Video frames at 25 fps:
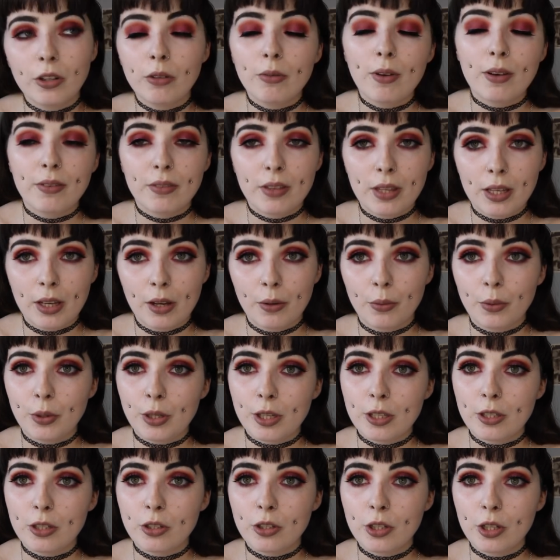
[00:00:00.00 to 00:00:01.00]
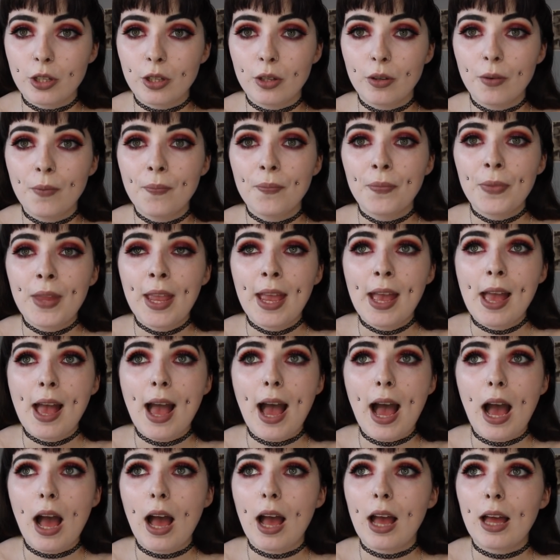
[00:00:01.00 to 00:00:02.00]
knew everything I wanted to do,
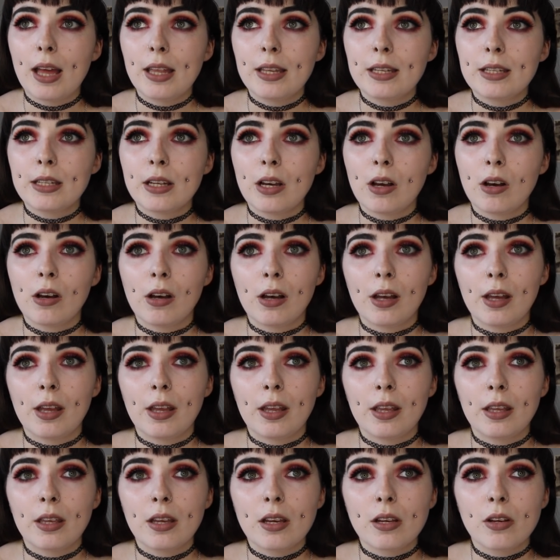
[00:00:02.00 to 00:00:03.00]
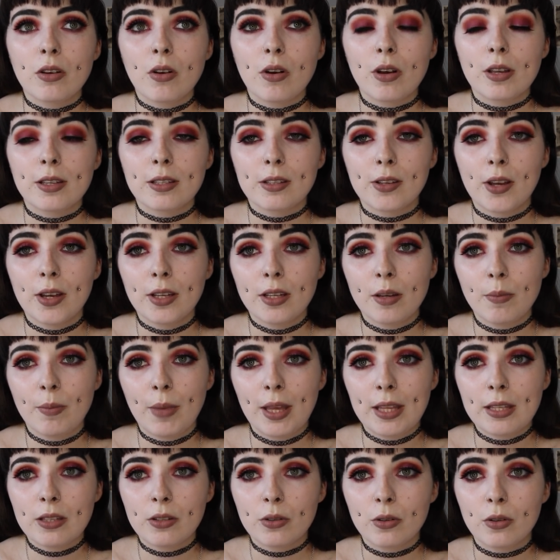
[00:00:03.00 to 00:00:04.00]
and I got assigned a
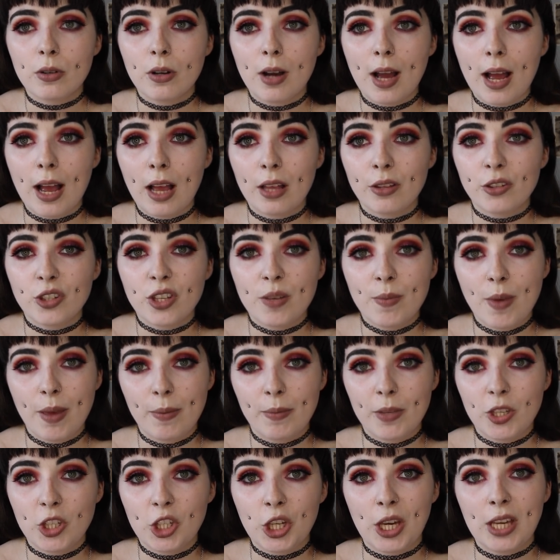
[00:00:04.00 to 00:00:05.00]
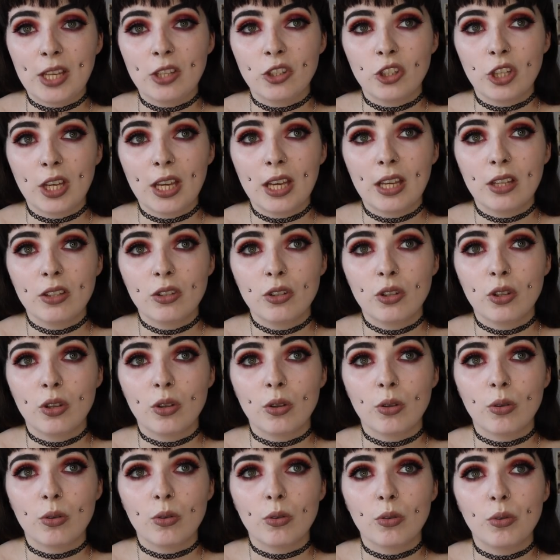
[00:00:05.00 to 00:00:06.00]
mentor and she made me change it
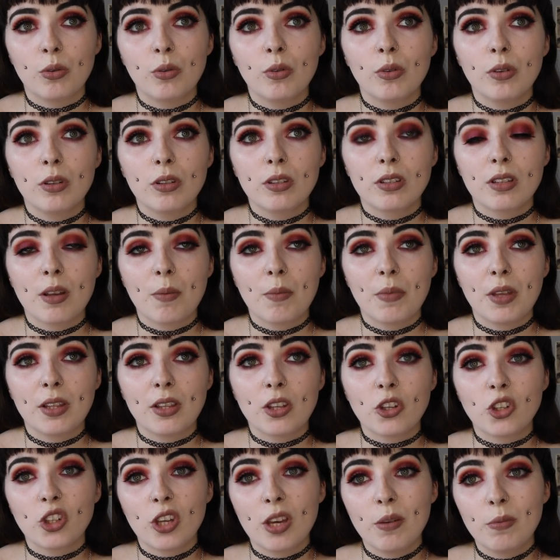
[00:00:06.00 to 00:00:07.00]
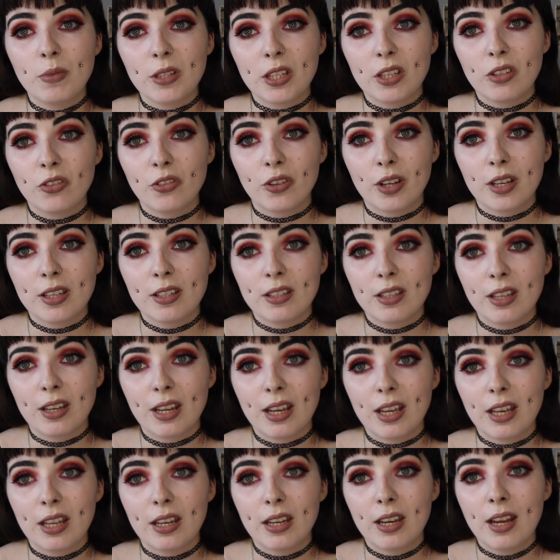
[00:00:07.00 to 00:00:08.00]
to something that she was interested
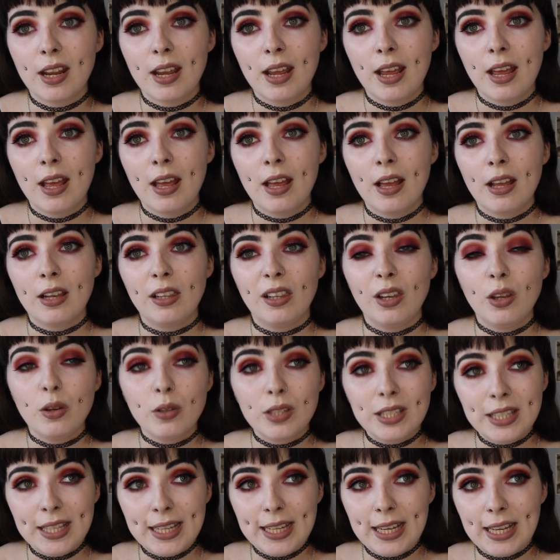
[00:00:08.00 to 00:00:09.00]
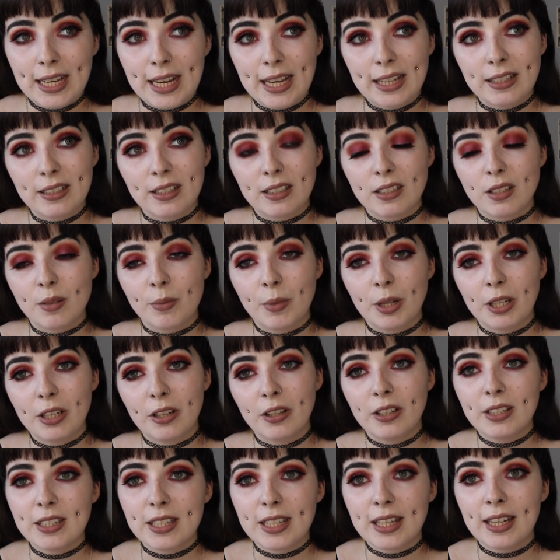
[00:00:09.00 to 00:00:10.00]
in, loosely connected to my
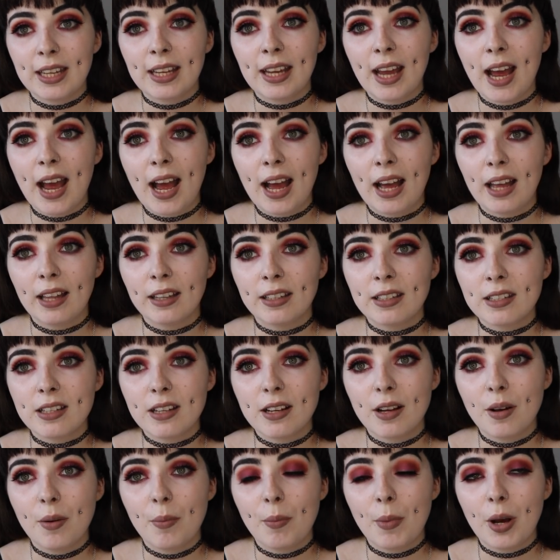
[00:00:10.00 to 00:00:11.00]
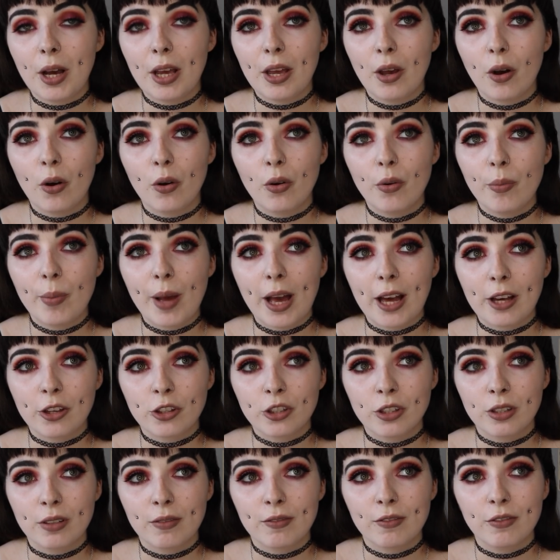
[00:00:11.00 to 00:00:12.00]
idea, and my whole
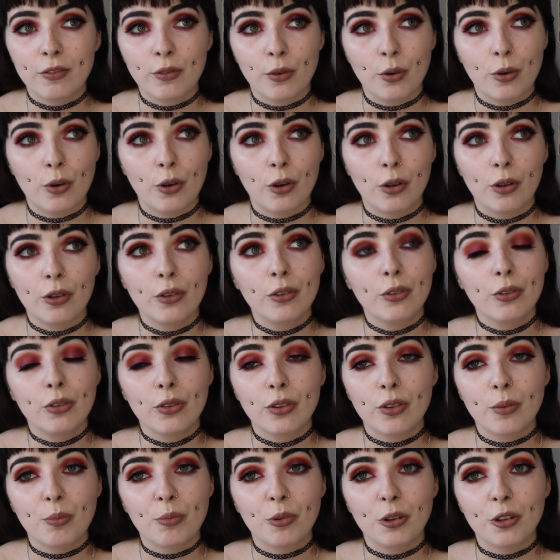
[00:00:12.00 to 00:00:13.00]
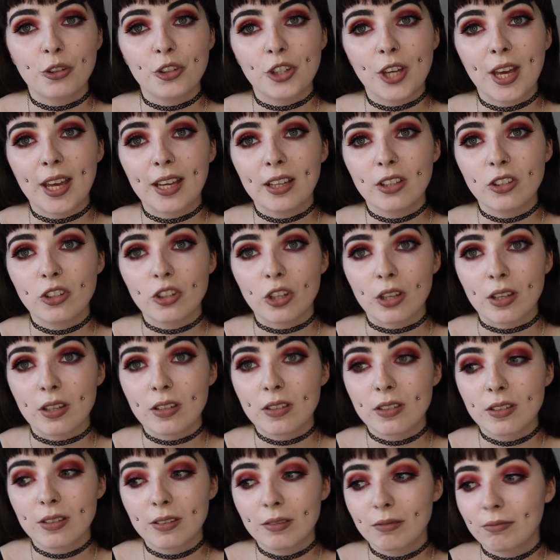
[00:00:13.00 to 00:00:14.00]
passion for the project
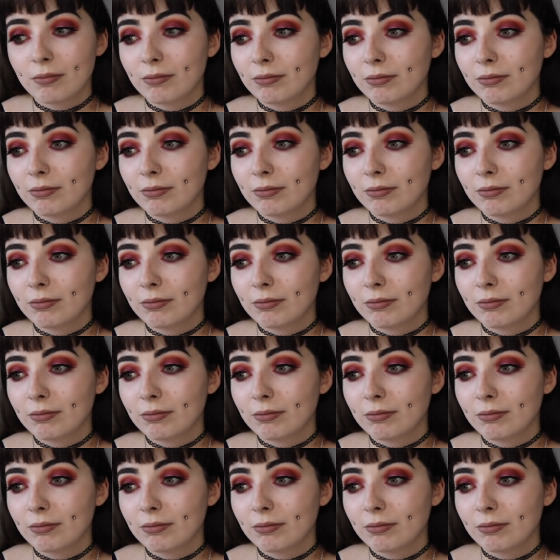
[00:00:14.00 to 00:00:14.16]
just